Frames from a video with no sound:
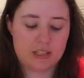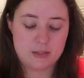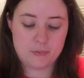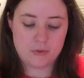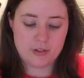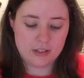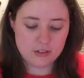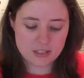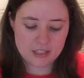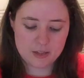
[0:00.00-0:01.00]
simple. It
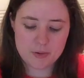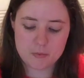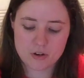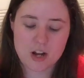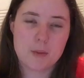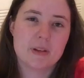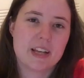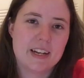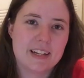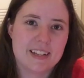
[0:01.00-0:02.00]
looks a little bit more
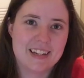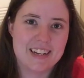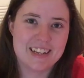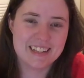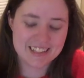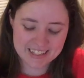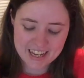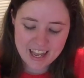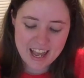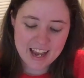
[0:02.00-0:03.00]
complicated than it is.
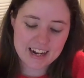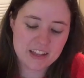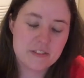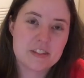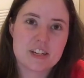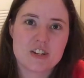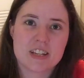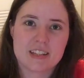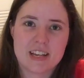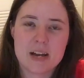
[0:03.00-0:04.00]
And I love stitches
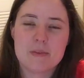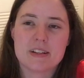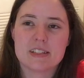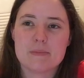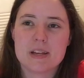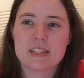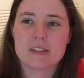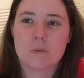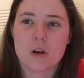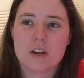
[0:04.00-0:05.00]
like that because it makes
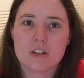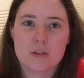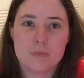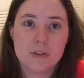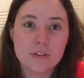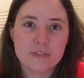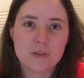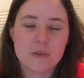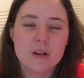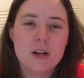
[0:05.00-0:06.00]
the work look
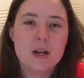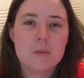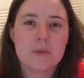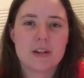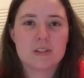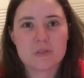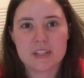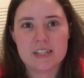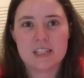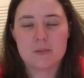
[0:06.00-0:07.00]
beautiful, but it's
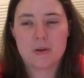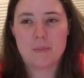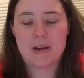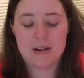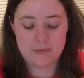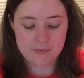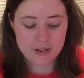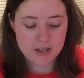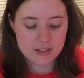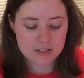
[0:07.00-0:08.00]
really easy to pump out.
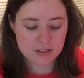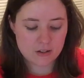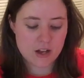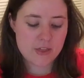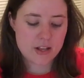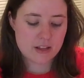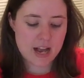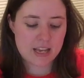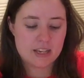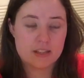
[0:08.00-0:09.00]
So I think I
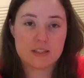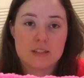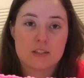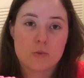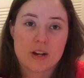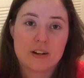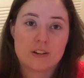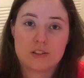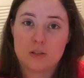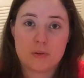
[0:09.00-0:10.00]
can get this square
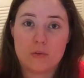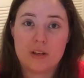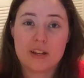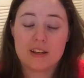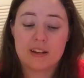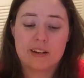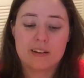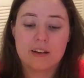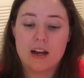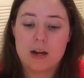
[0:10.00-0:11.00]
down super quick,
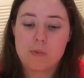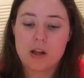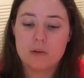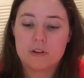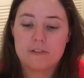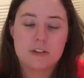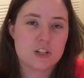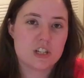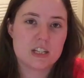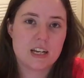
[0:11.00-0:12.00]
and I probably would have
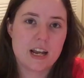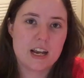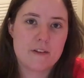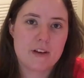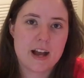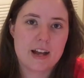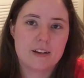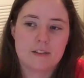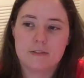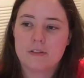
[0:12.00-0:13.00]
finished it today if I hadn't
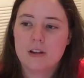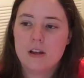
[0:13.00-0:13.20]
have.